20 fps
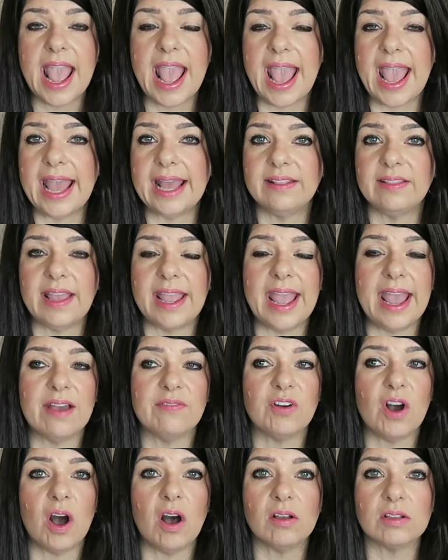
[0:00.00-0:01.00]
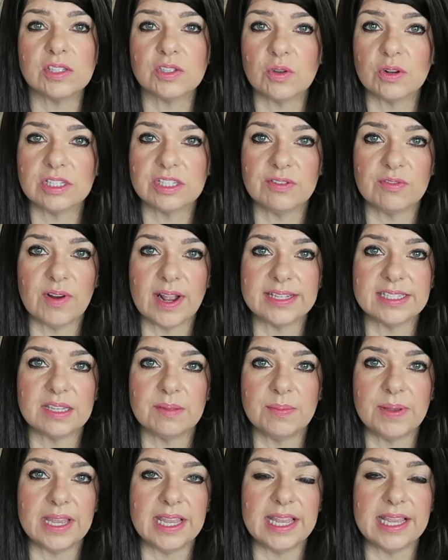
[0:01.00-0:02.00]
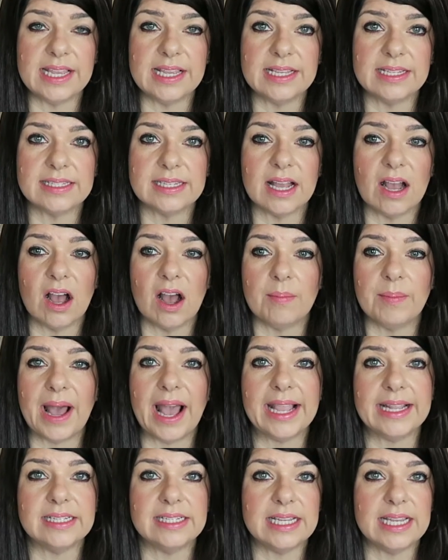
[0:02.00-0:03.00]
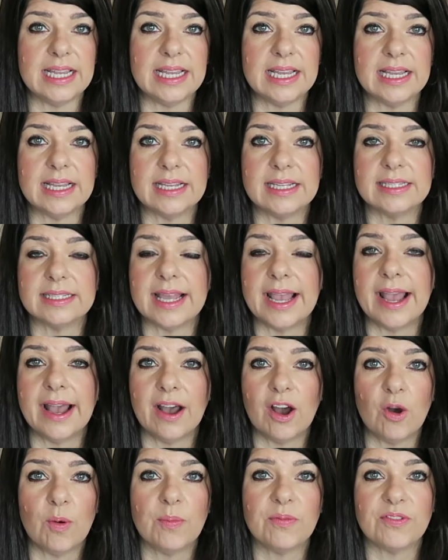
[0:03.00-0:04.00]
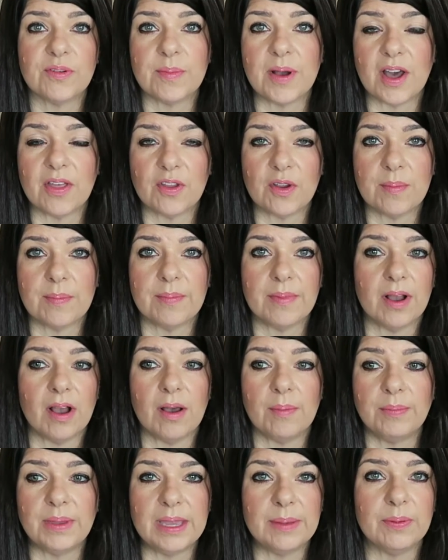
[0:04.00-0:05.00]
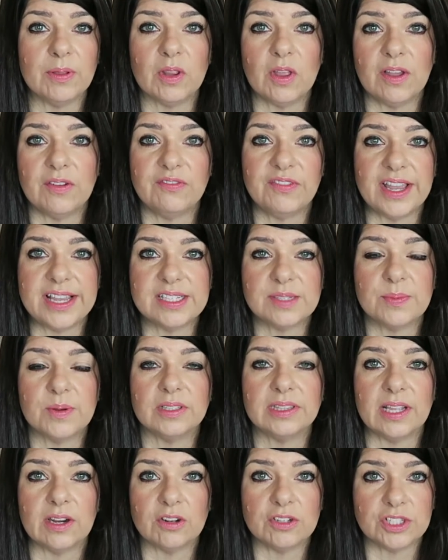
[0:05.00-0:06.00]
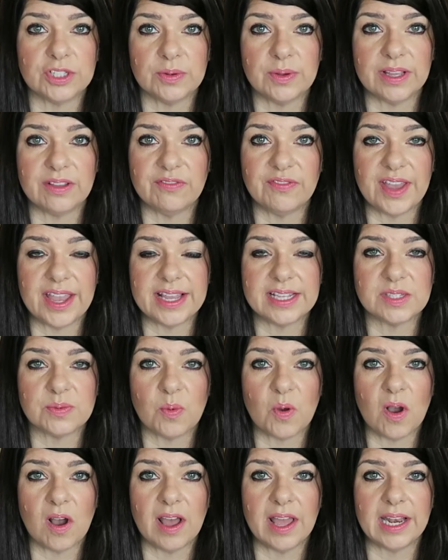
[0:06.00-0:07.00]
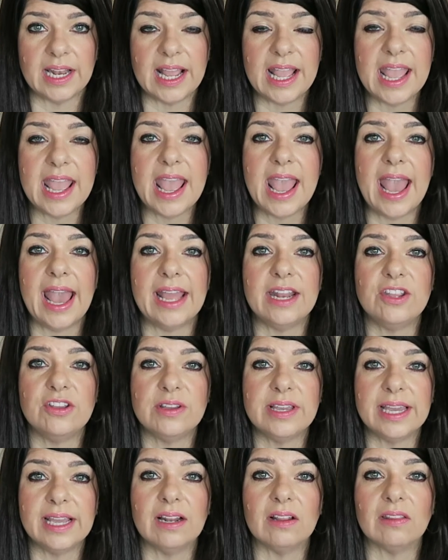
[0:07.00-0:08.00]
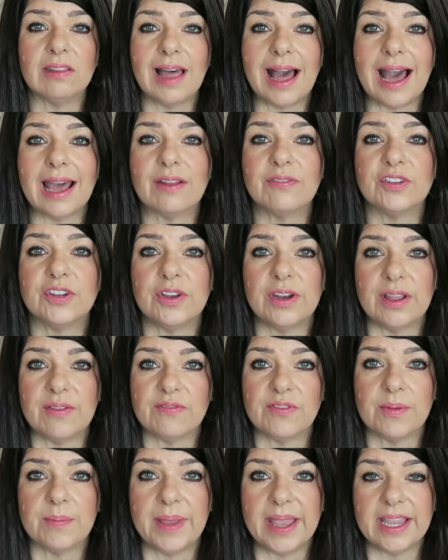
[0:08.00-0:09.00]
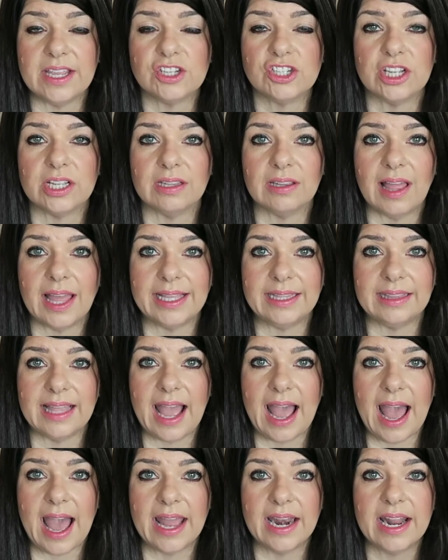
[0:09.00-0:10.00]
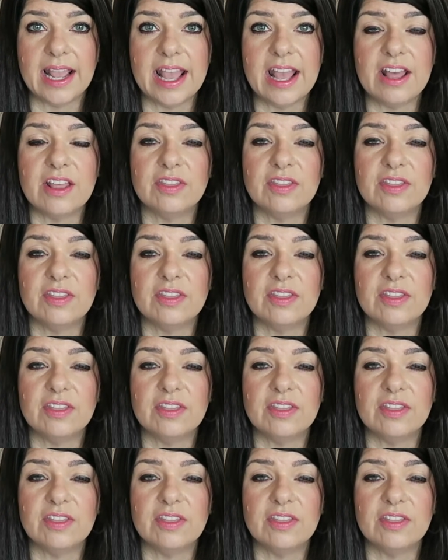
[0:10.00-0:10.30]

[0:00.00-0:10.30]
And they have all sorts of recipes, ideas, help from other people on Facebook that are doing phase 1, and you get a lot of good information like that.